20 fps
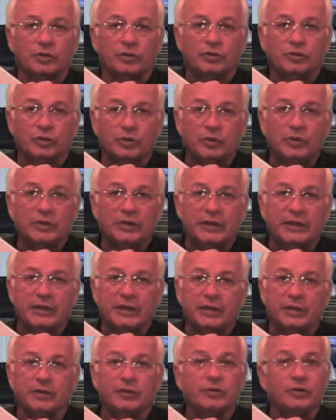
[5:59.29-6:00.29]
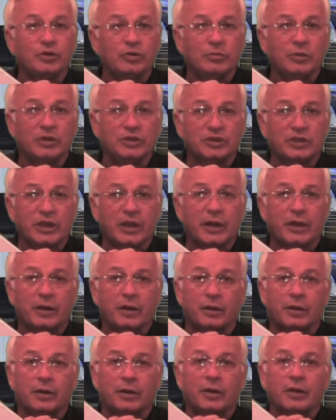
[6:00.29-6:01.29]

too lean, too much air,